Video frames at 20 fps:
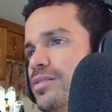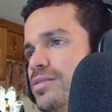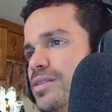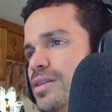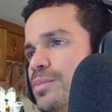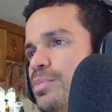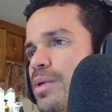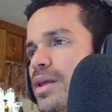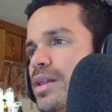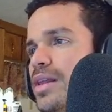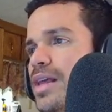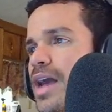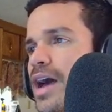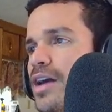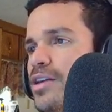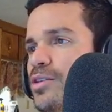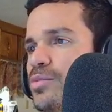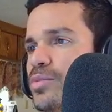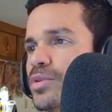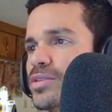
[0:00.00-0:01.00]
depending how
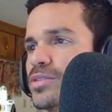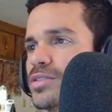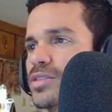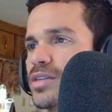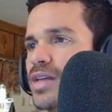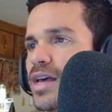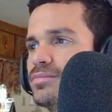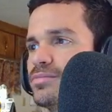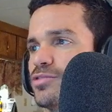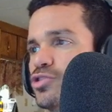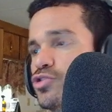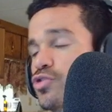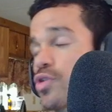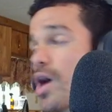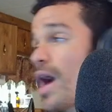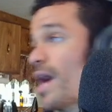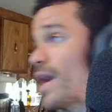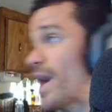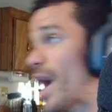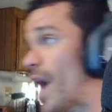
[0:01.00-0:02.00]
you want to like
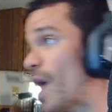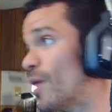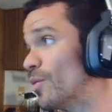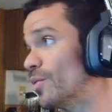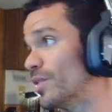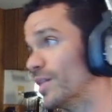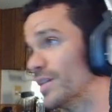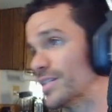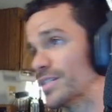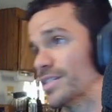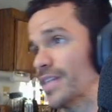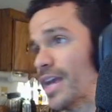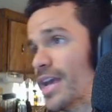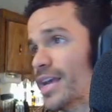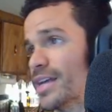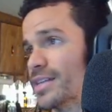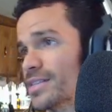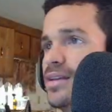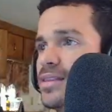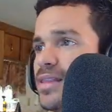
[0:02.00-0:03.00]
try out a
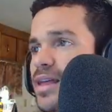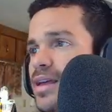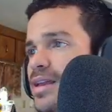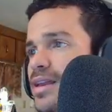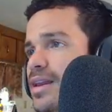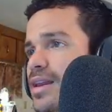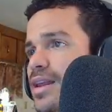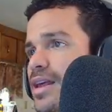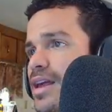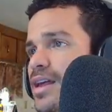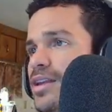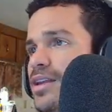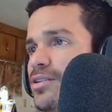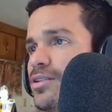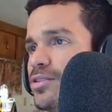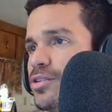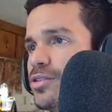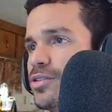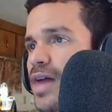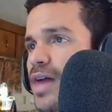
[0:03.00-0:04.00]
stance. They didn't hinder
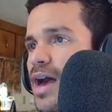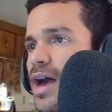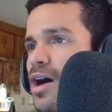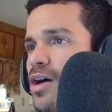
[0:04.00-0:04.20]
you that.